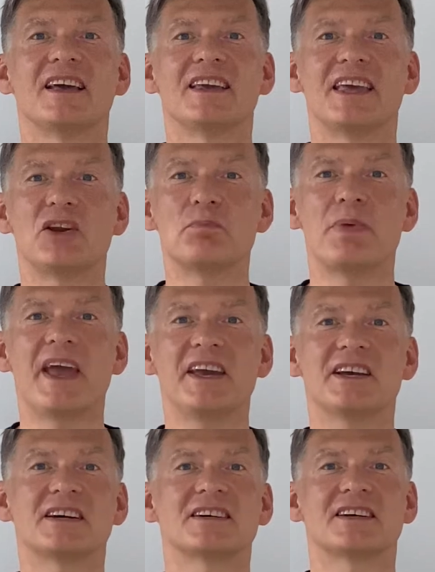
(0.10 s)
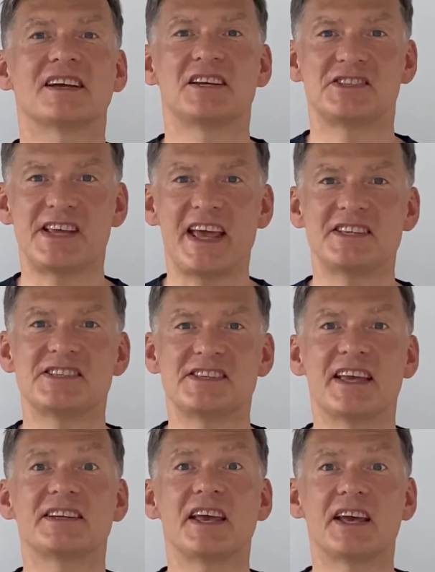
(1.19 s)
Can you bake
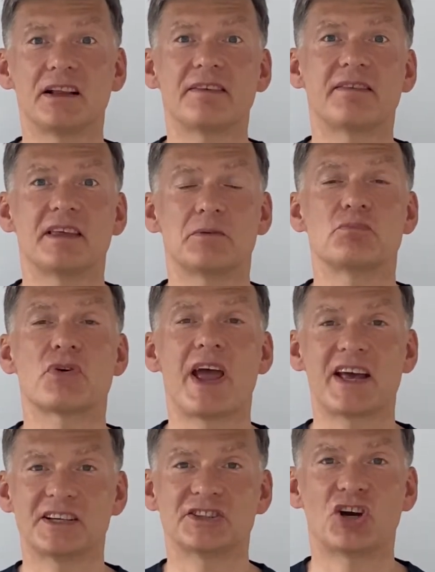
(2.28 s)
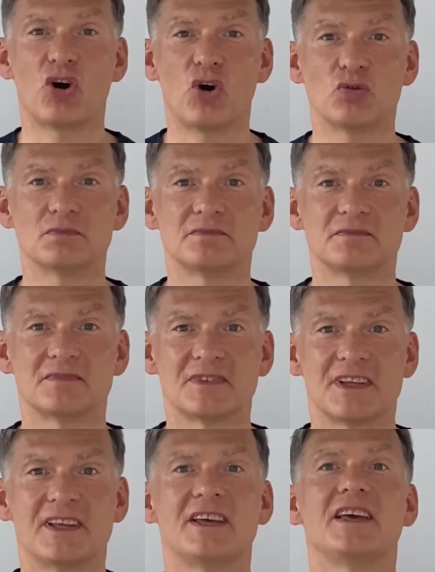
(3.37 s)
tasty and healthy bread at home?
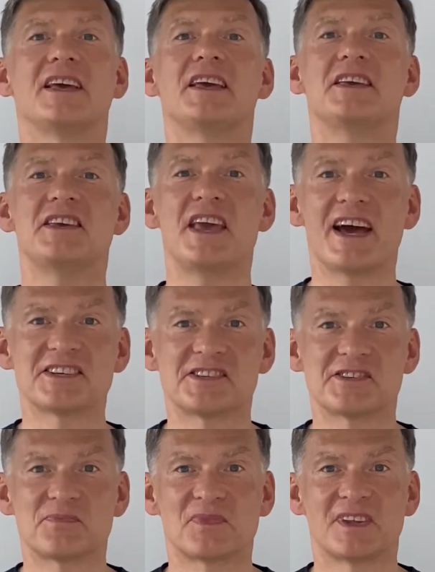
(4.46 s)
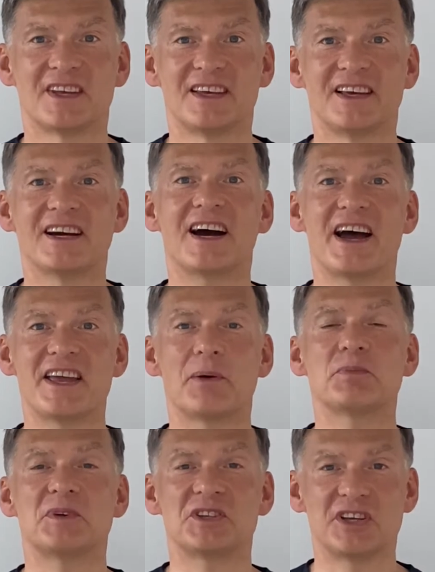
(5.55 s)
Yes. Hi,
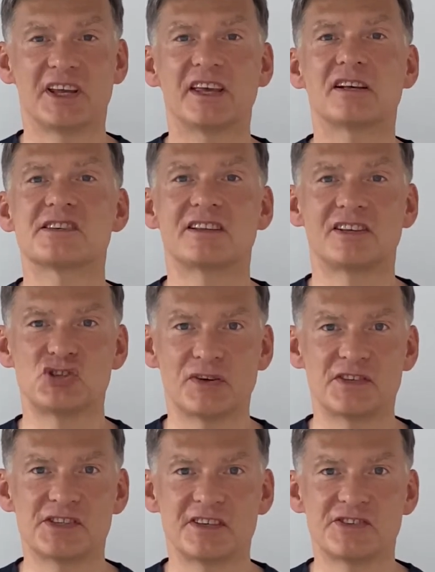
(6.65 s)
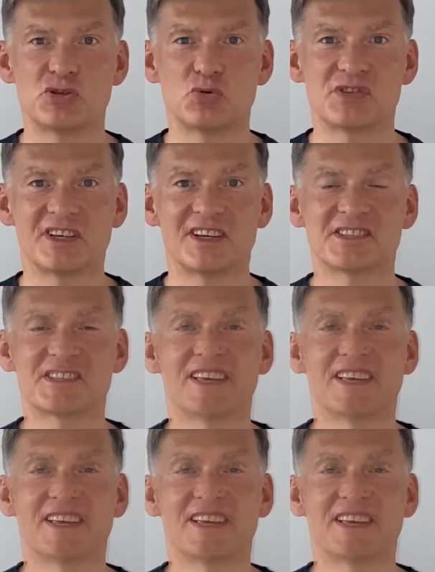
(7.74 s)
I'm Dmitry, health and longevity enthusiast.